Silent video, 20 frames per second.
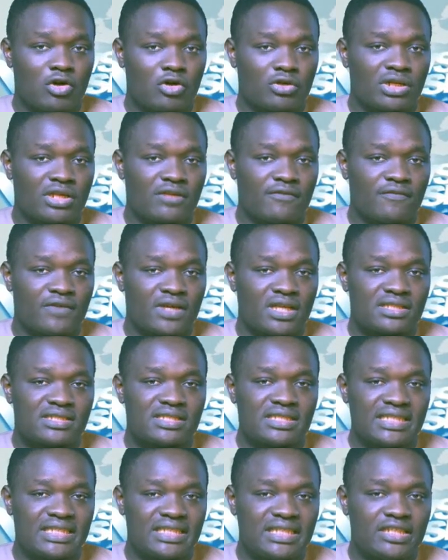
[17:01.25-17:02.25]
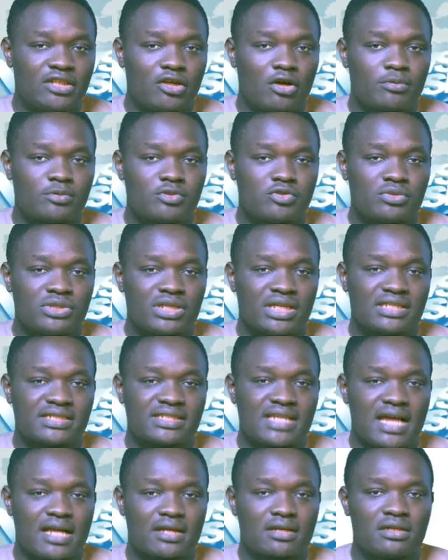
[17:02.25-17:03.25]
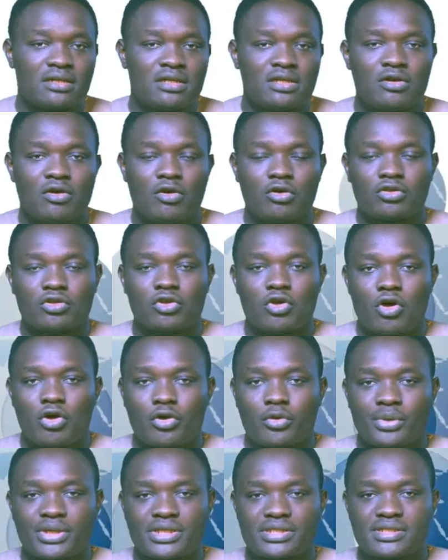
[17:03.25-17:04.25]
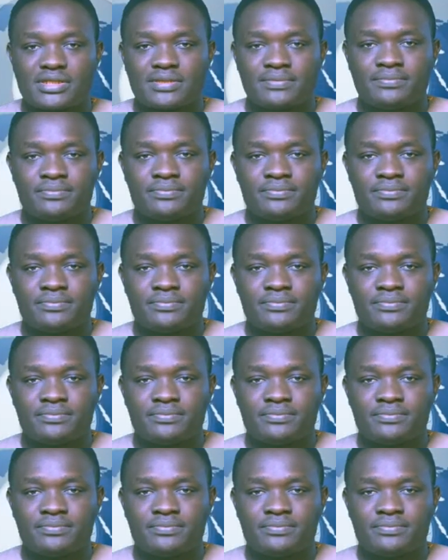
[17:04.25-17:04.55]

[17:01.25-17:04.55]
on the events leading up to the attack on Congress.